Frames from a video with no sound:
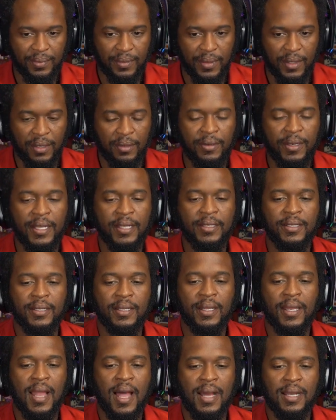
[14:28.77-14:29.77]
You need to
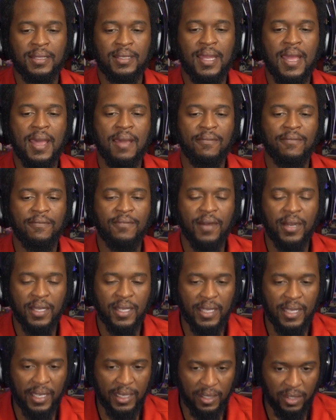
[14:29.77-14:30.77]
lock that
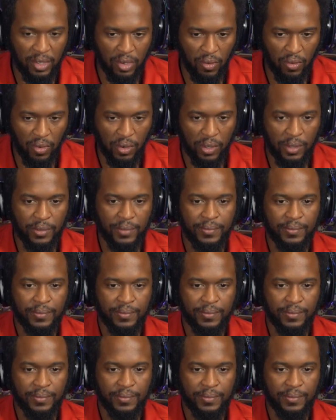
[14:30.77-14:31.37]
fucking door.